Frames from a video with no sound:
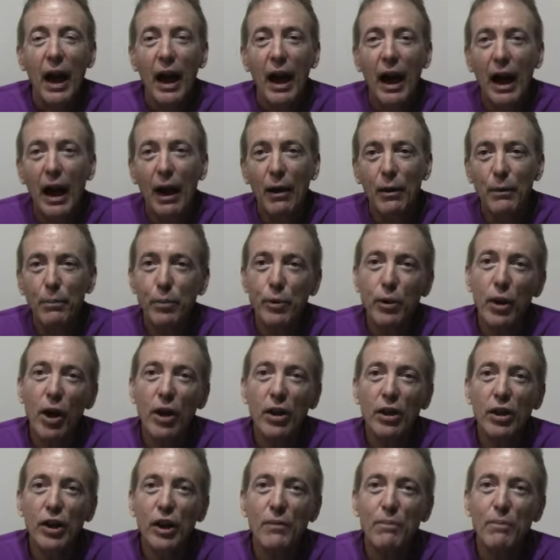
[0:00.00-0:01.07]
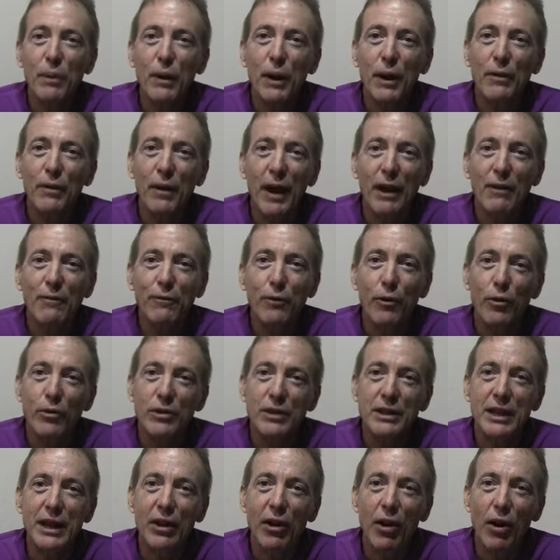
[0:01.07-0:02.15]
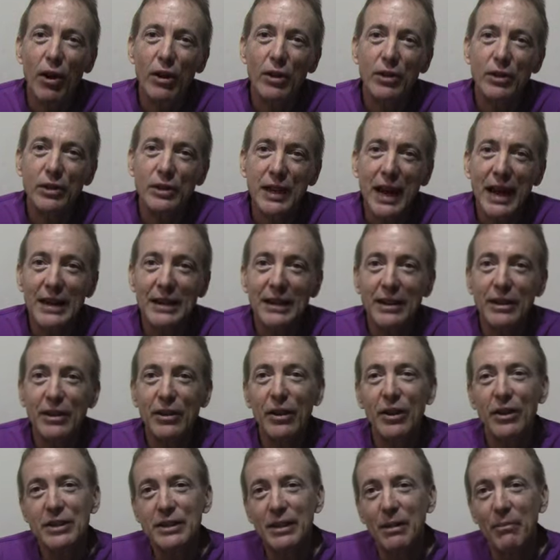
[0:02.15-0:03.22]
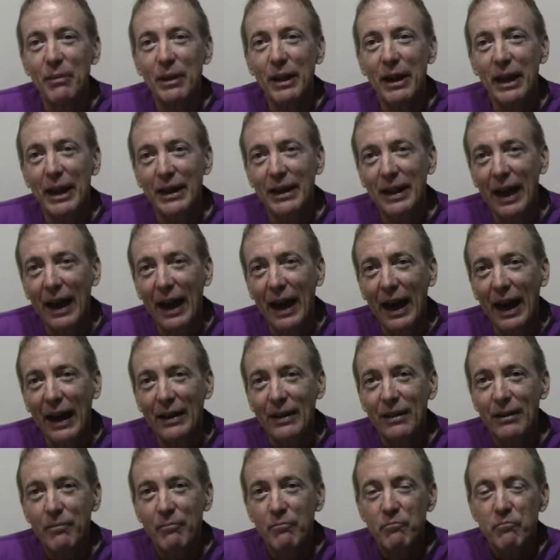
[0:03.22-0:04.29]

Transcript: You put on a good pair of headphones like Audio-Technica or something like that,